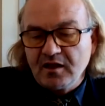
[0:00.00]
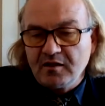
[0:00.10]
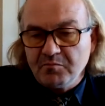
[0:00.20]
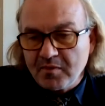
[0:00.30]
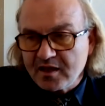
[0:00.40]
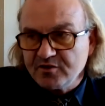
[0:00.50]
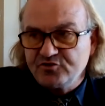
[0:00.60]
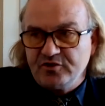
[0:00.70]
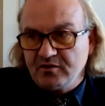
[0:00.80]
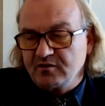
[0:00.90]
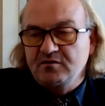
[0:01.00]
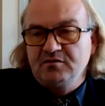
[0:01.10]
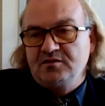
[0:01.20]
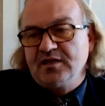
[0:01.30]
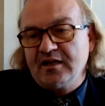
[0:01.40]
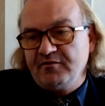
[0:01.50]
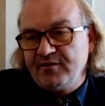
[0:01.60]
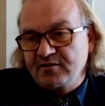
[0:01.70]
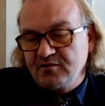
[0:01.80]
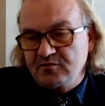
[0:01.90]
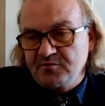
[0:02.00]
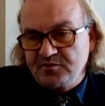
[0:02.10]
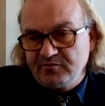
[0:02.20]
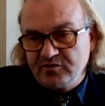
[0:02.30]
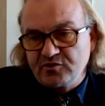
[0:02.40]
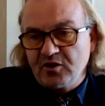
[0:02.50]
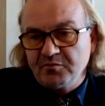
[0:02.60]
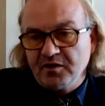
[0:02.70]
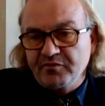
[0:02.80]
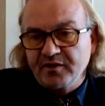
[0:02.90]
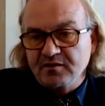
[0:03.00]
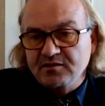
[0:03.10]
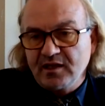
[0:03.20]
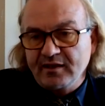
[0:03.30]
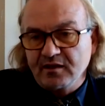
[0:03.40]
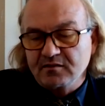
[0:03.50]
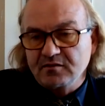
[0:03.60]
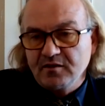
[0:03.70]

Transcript: and managing the side effects in terms of insomnia and things like it.